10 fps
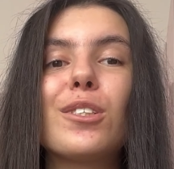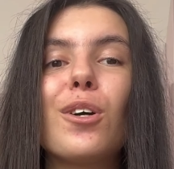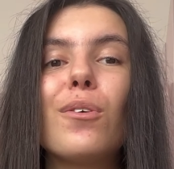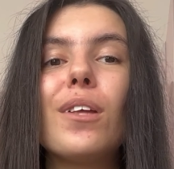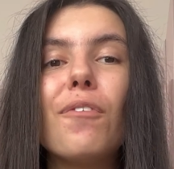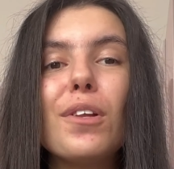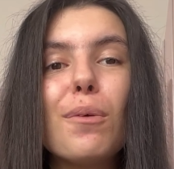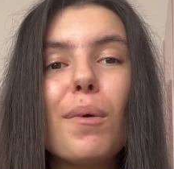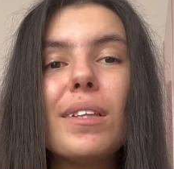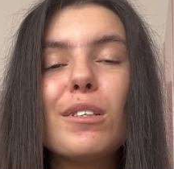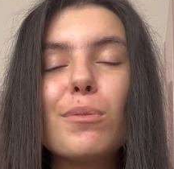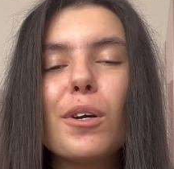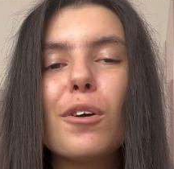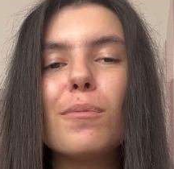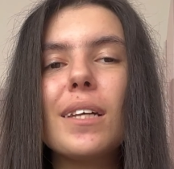So definitely when this
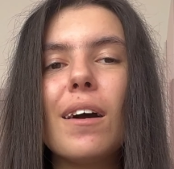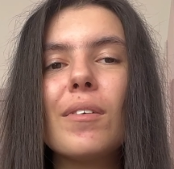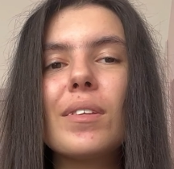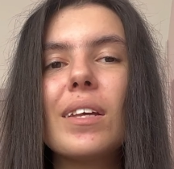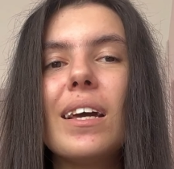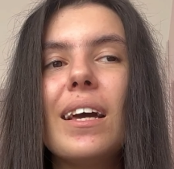one comes out,